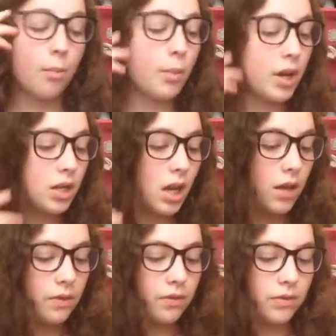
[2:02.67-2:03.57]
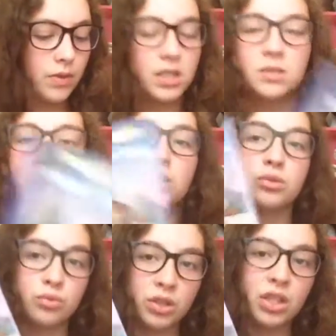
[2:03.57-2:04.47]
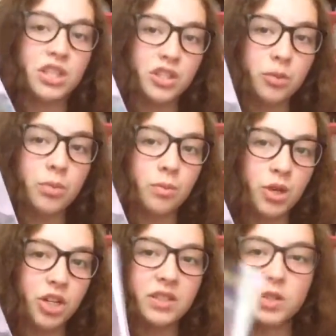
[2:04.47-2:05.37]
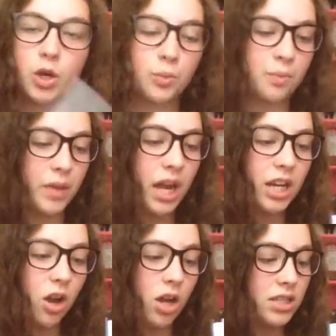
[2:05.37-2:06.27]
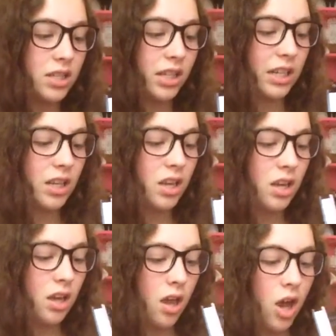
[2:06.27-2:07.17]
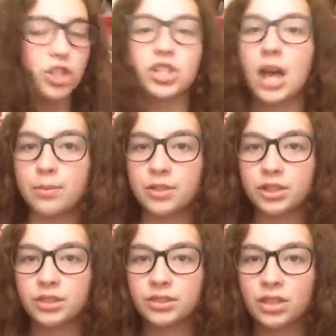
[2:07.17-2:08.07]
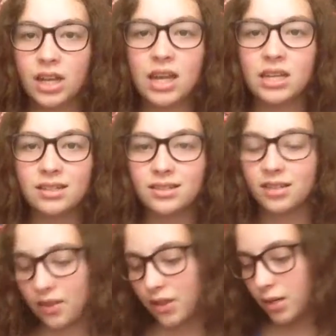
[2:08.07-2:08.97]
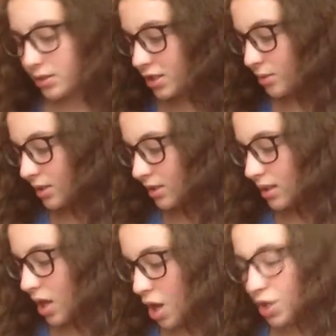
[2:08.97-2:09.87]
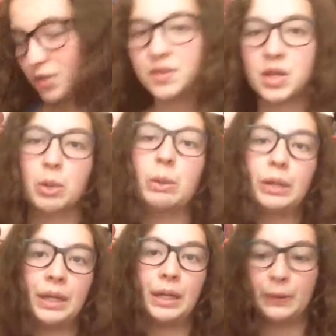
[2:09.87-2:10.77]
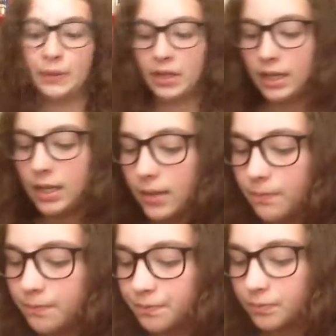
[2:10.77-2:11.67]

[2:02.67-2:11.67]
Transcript: but this was a really stupid book. So I got like a chapter, and thought it was stupid. So no.